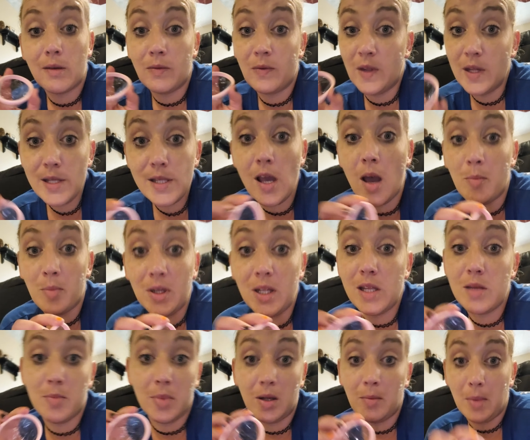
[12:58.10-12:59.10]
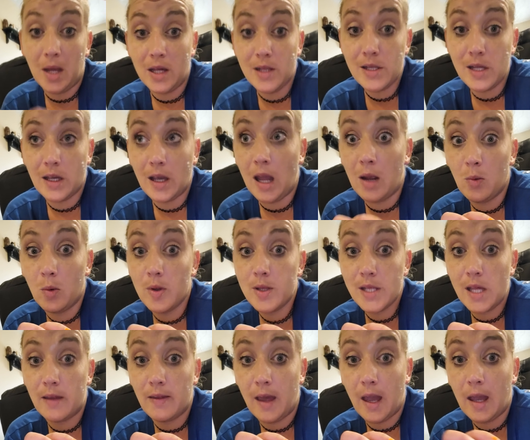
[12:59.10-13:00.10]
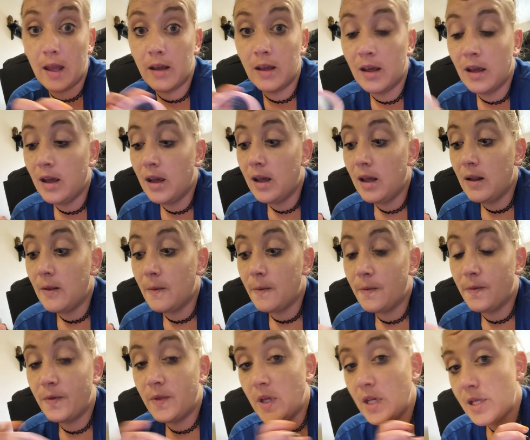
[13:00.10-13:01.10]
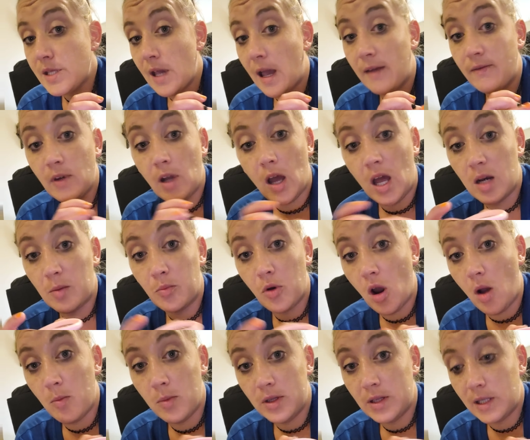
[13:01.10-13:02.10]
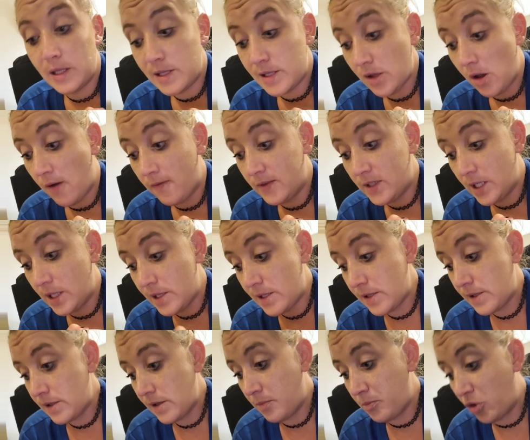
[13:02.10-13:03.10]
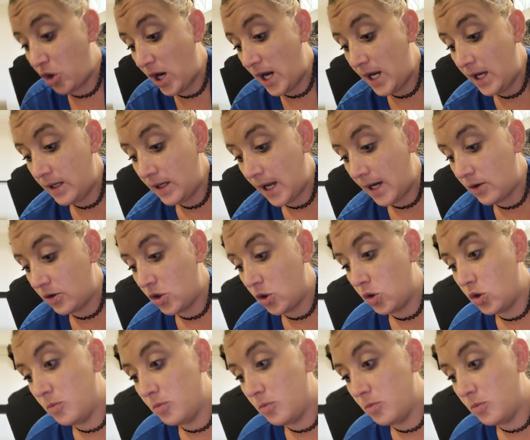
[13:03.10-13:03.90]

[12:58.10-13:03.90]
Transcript: this company's been amazing. I will say that. I've not had a problem with these Softdiscs brand. I don't know